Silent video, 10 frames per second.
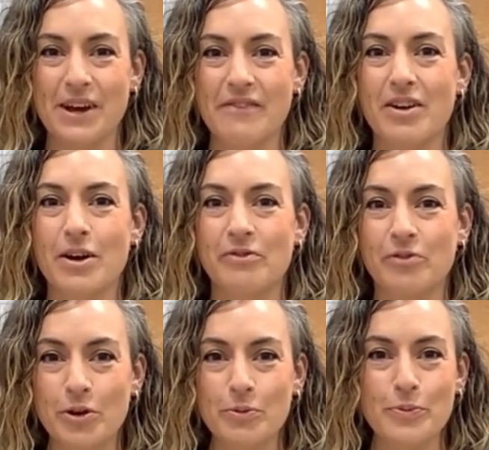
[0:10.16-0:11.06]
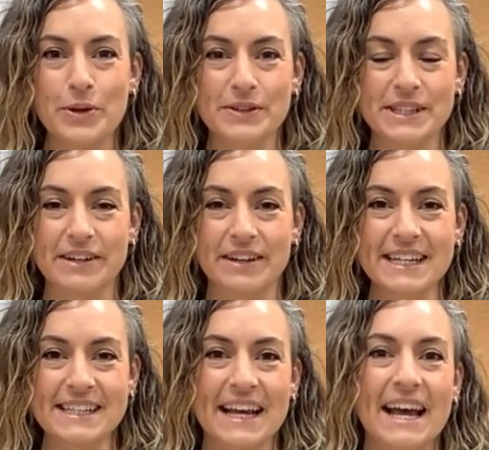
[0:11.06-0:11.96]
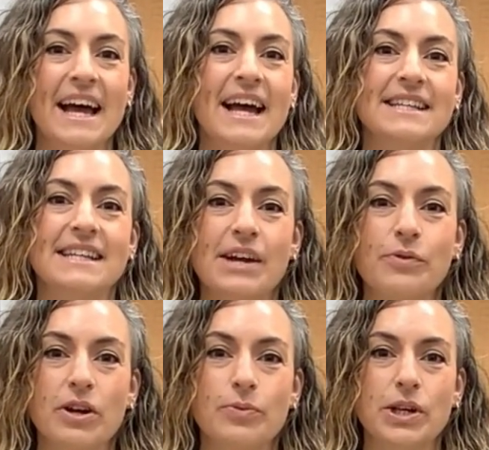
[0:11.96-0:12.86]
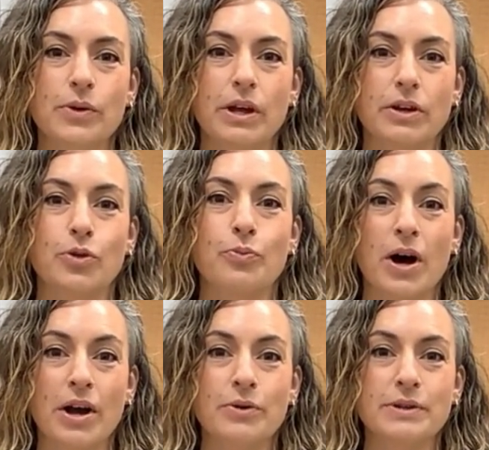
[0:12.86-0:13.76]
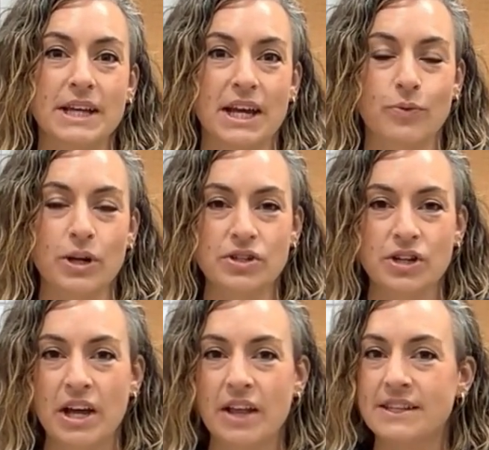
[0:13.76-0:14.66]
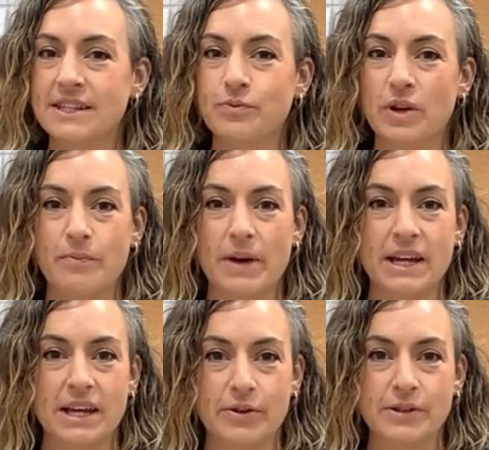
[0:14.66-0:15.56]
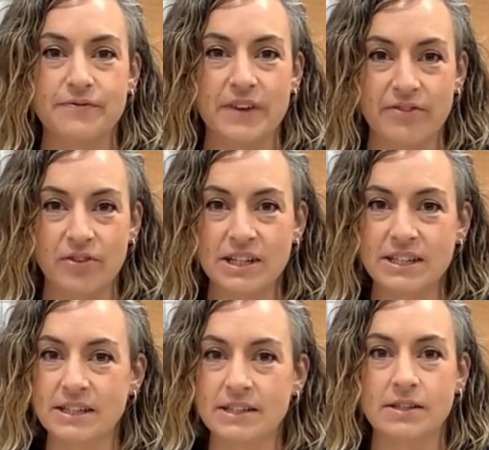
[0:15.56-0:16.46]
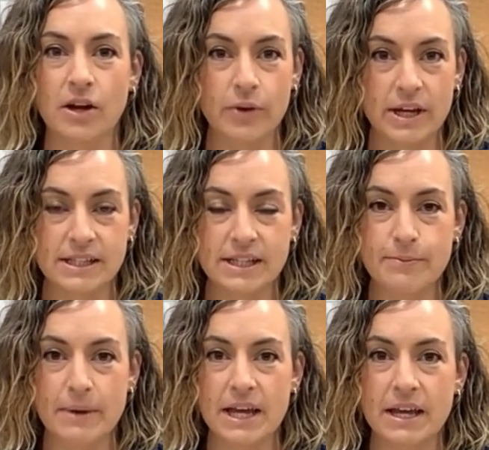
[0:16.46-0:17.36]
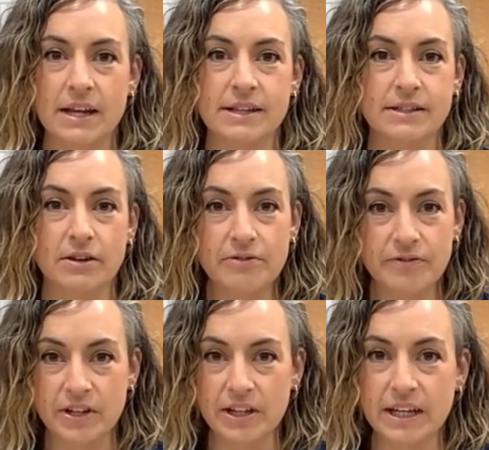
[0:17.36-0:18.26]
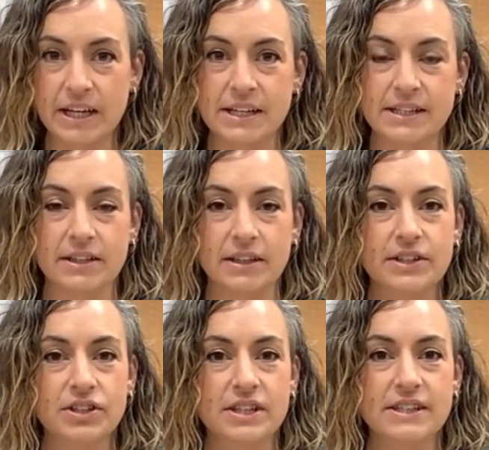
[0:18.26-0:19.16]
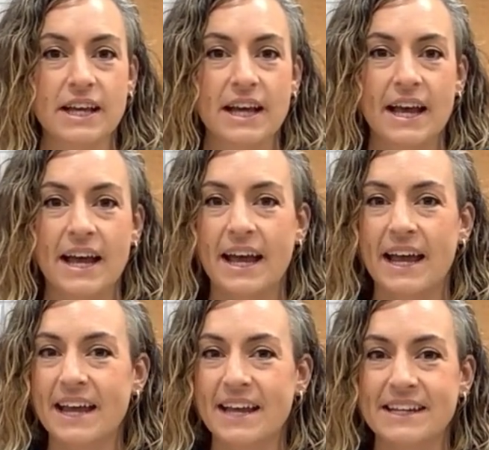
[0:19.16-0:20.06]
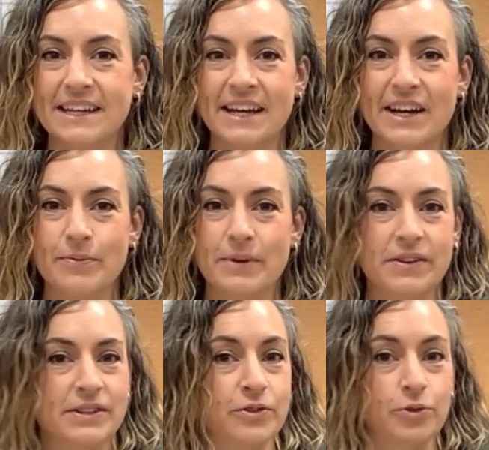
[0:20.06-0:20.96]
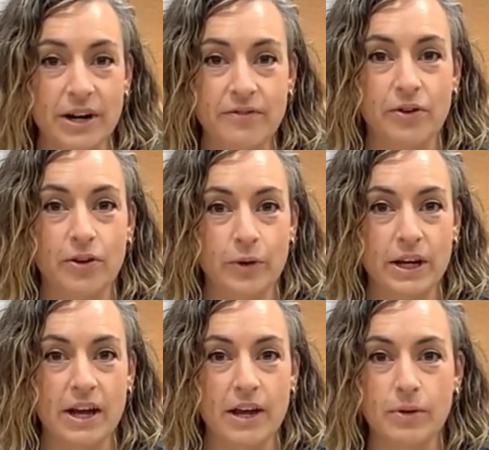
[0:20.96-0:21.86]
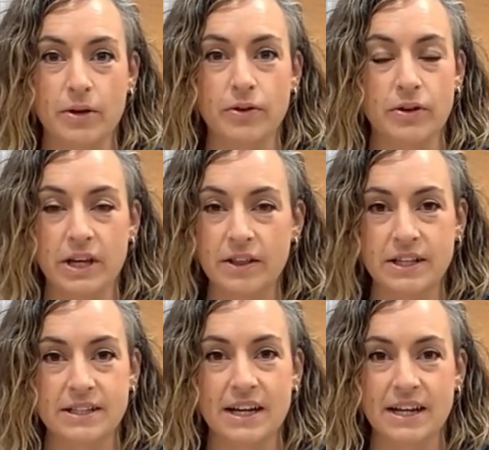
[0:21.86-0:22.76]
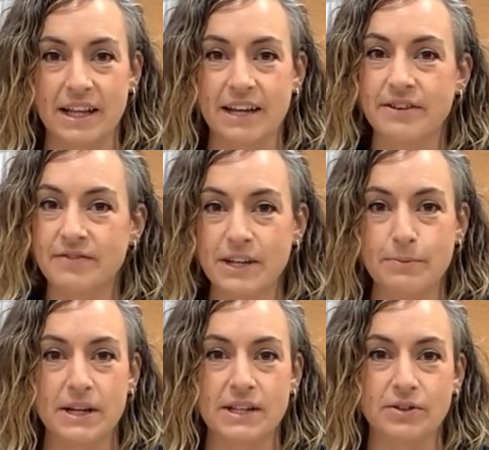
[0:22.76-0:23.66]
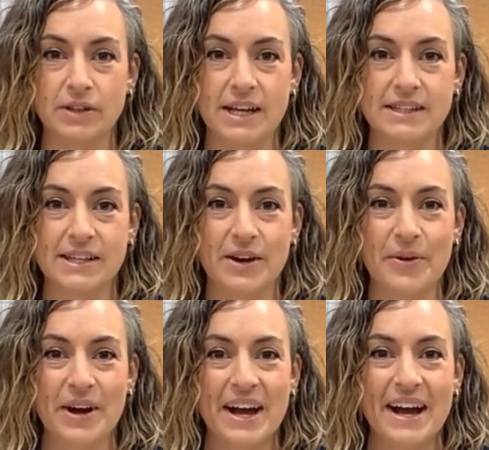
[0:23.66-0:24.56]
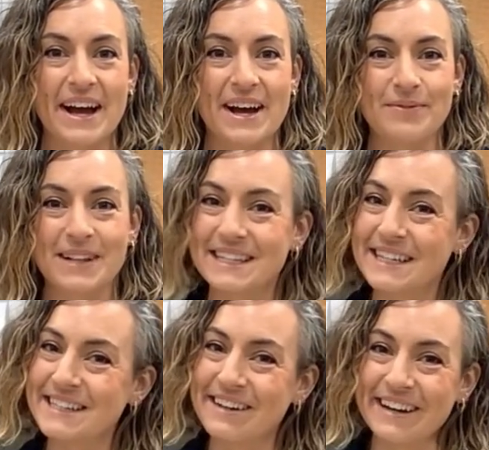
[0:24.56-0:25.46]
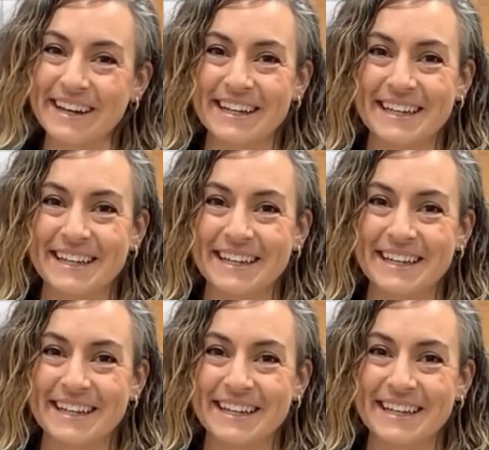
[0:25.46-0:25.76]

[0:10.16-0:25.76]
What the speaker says: of our Affordable Meal Series. Today we're going to be doing a Cubano sandwich. This is one of my kiddos' favorites. It's so easy to make, it's so filling, it's delicious, and it's great for a weeknight meal. You can get these done in like 15 minutes or less. So let's get started.